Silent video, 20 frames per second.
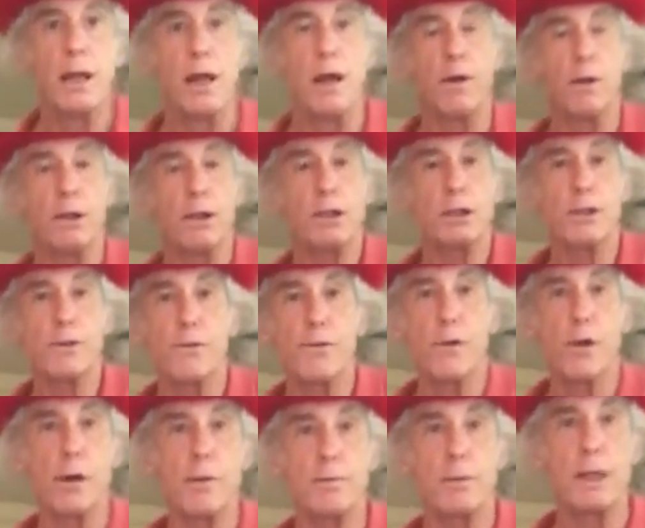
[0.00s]
Now, this is
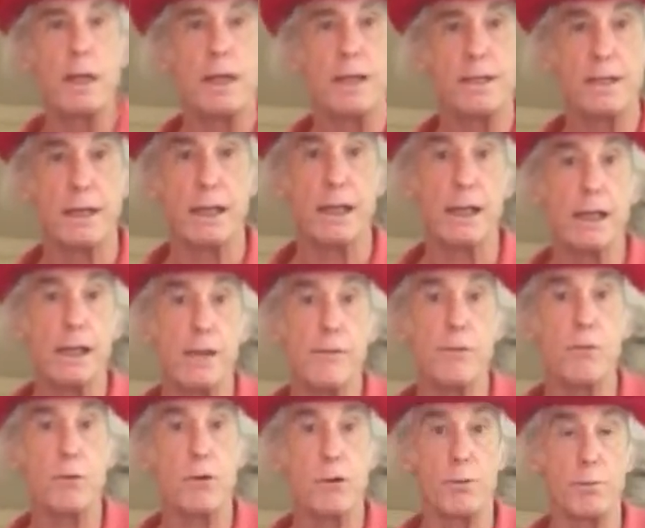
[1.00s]
for him to get
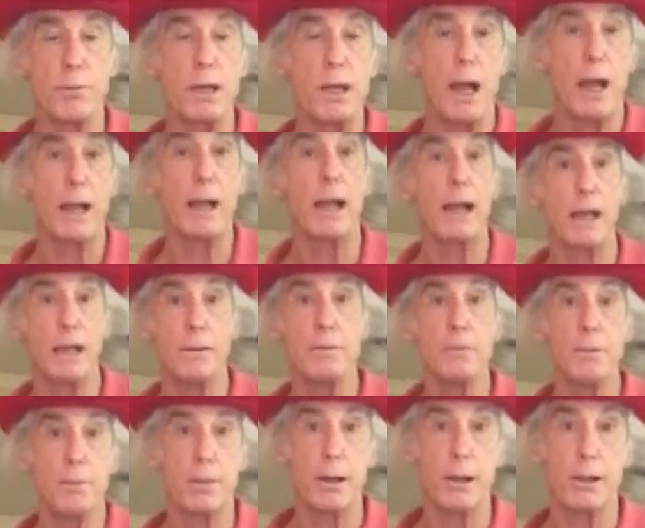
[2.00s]
even with me. I got
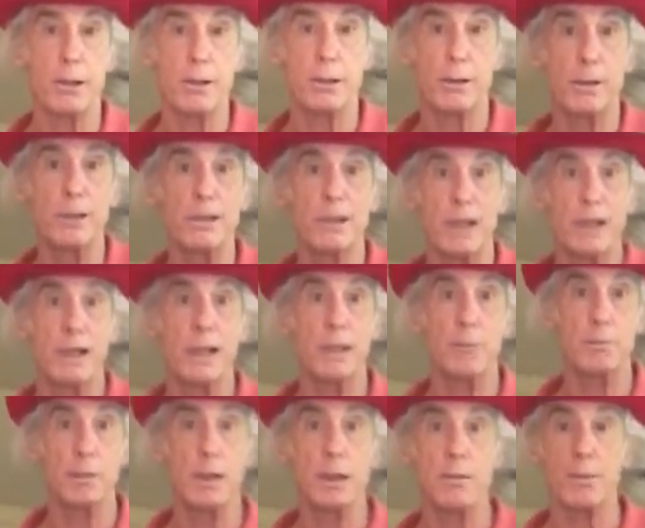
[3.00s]
him to bark, so he's going to
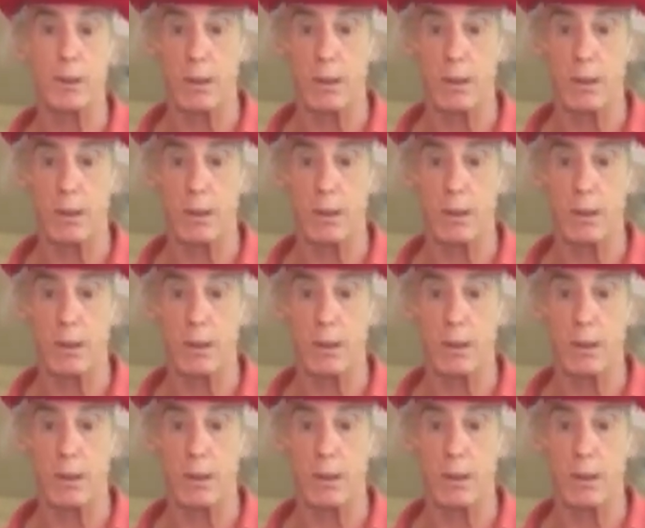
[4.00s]
get me